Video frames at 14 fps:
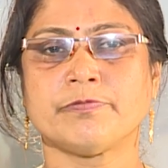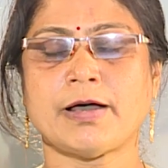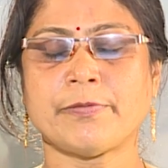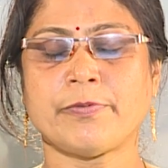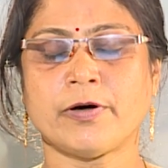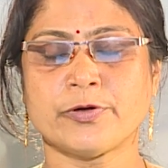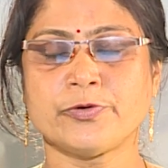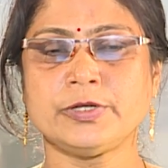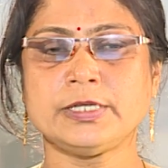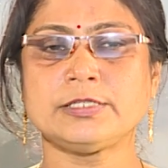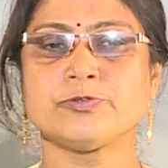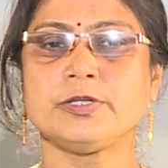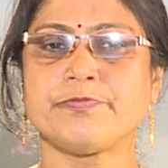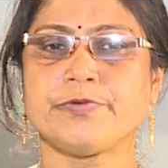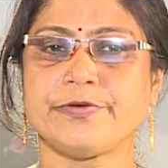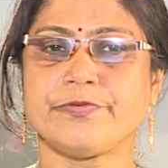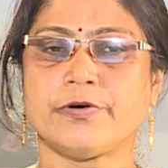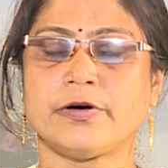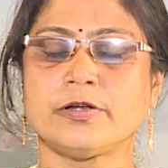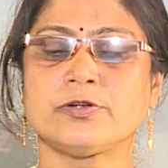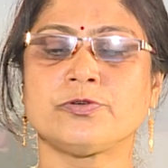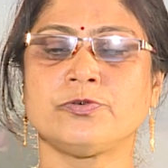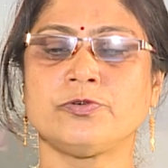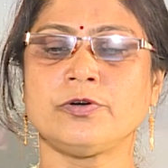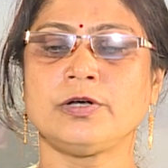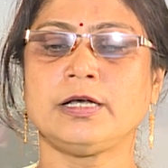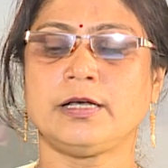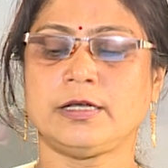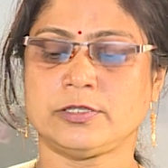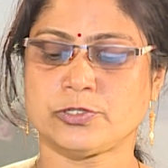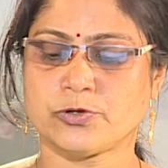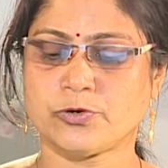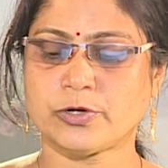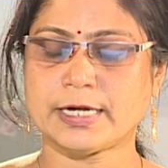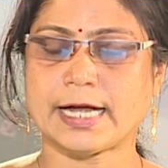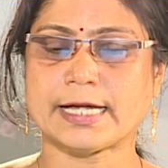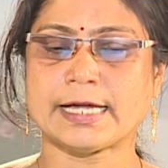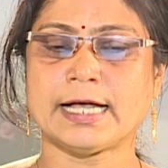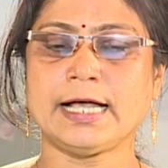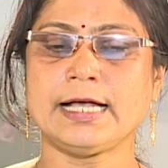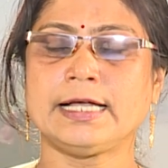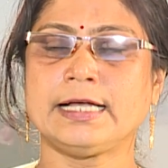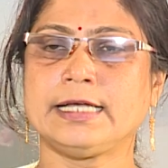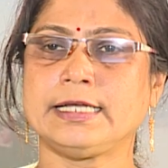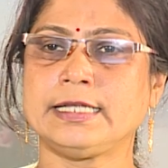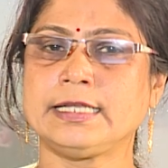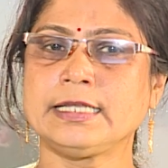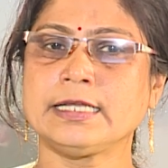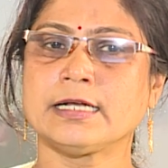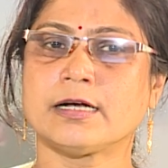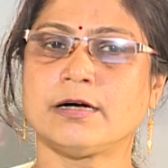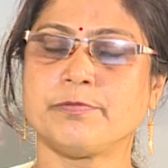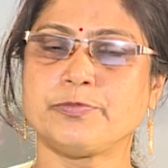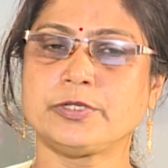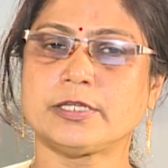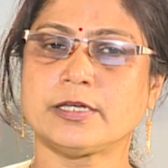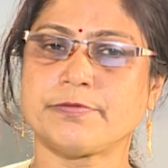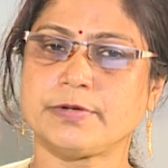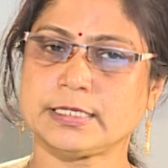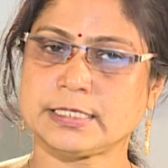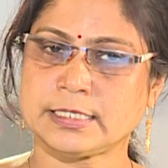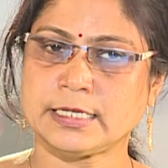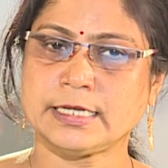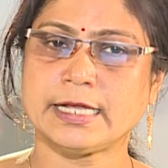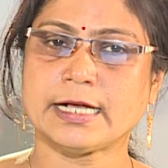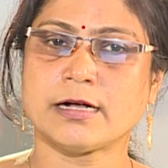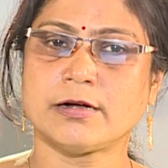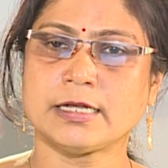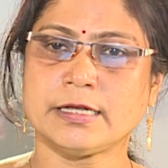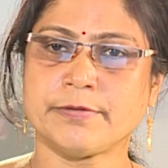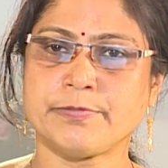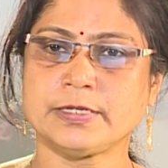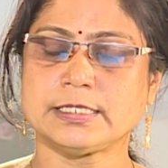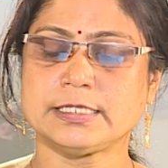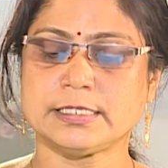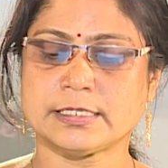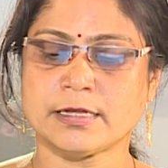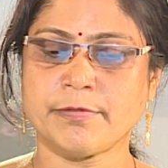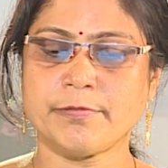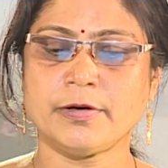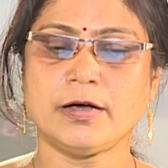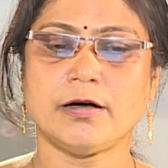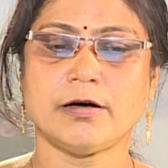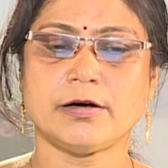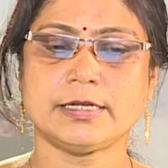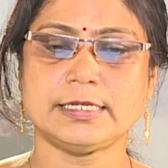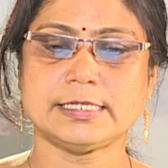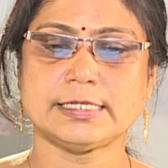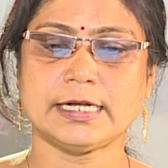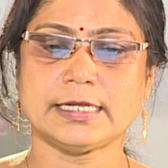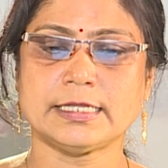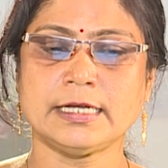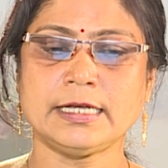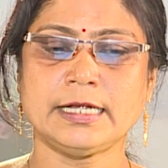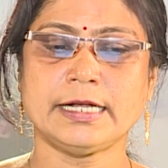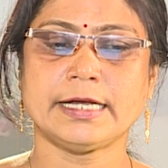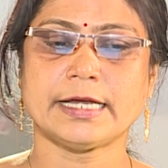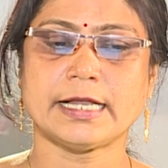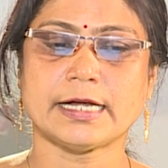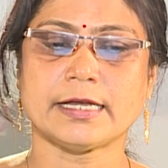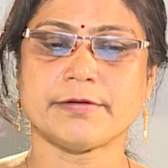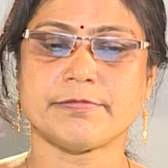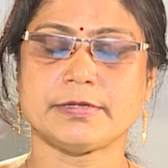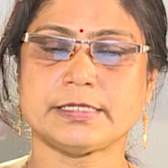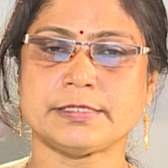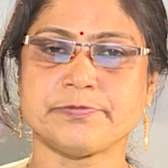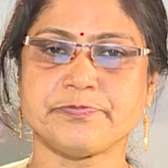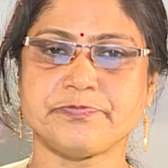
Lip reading: for which we prefer to store data in computer based record keeping system or inside the database.